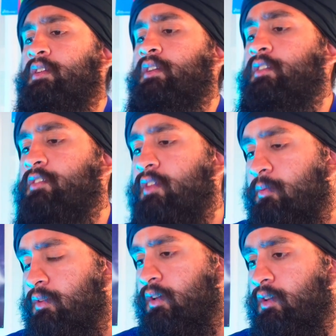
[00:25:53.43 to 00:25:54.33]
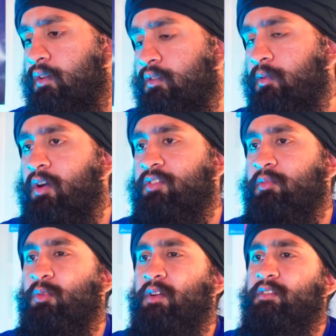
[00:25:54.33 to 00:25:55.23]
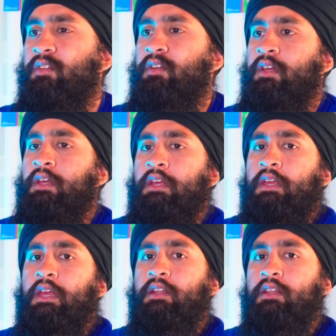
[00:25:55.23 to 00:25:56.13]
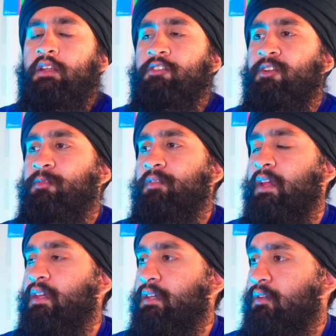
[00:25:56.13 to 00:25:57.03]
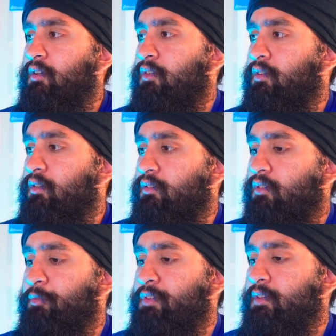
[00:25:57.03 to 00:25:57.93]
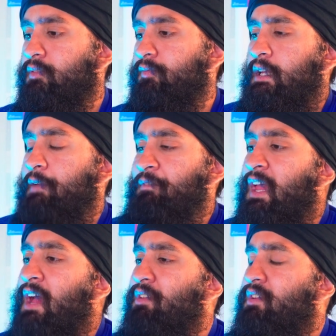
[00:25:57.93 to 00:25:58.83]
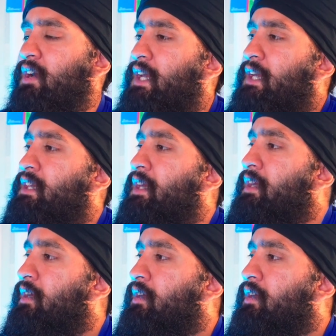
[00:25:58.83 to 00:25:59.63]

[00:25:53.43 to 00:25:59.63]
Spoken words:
Here's the thing with the Boston Bruins, and in terms of like, obviously, if they haven't done anything,